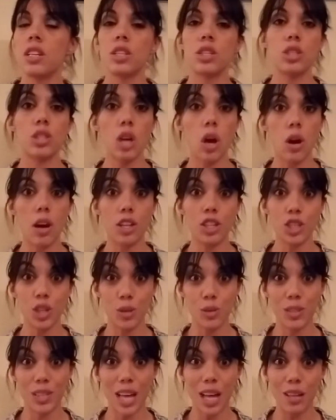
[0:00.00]
So I'll show
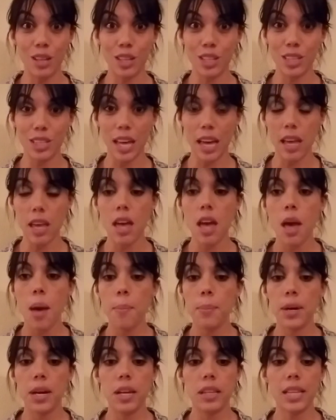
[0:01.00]
you what that looks like.
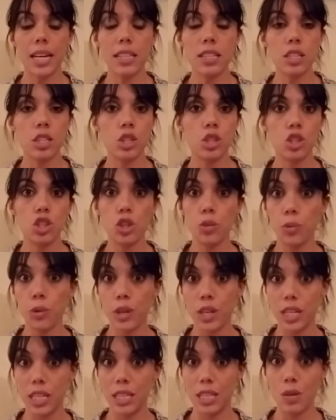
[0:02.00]
But that's a super
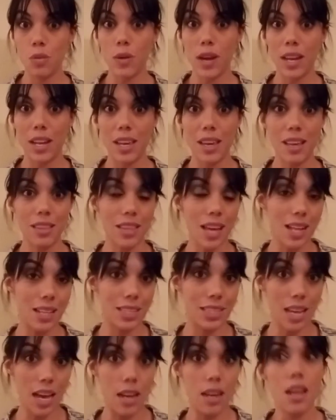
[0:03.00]
easy way to get
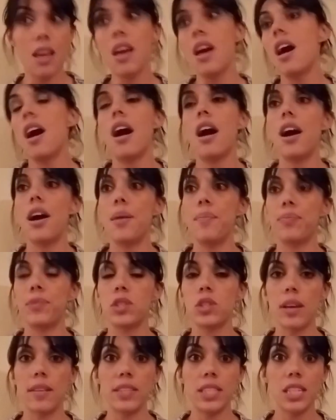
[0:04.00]
that done.
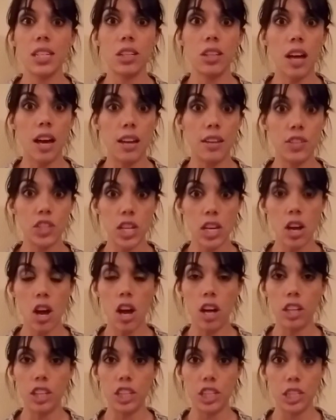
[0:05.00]
So I've seen a lot of
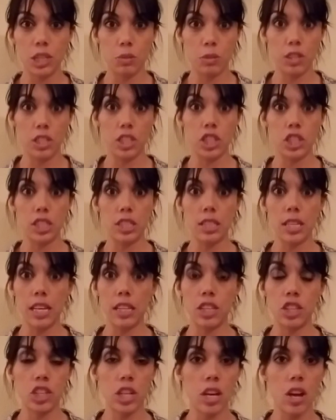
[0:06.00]
Shakeologies where it's just like
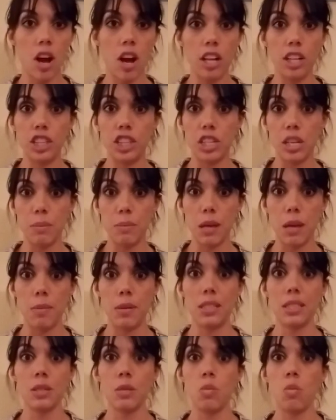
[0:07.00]
the Shakeology,
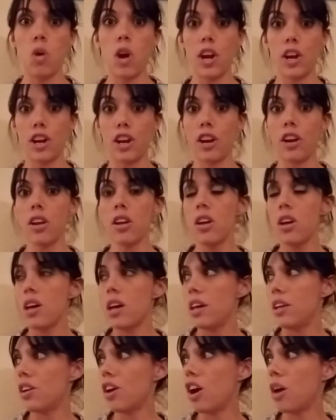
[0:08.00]
maybe some water
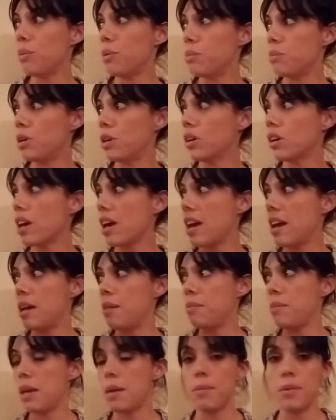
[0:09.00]
and almond milk
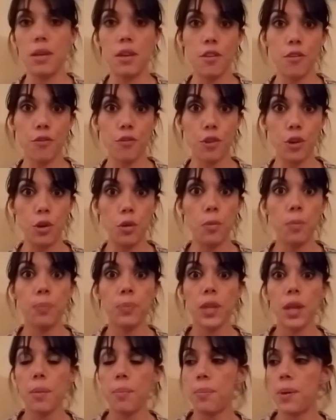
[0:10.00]
and maybe a fruit.
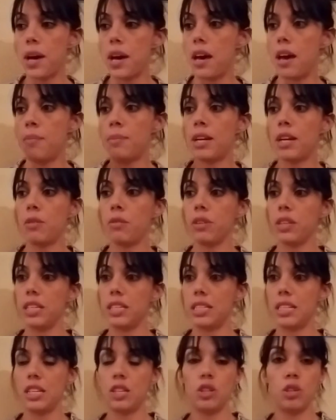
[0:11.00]
But I'm not really
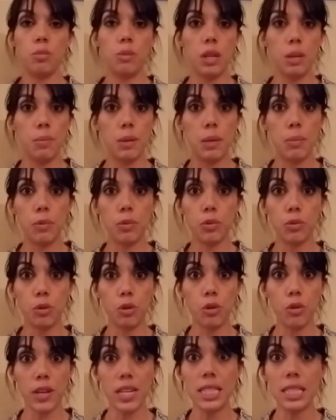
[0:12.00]
seeing too many people throw
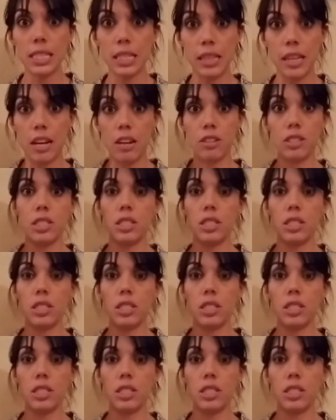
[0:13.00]
greens in there.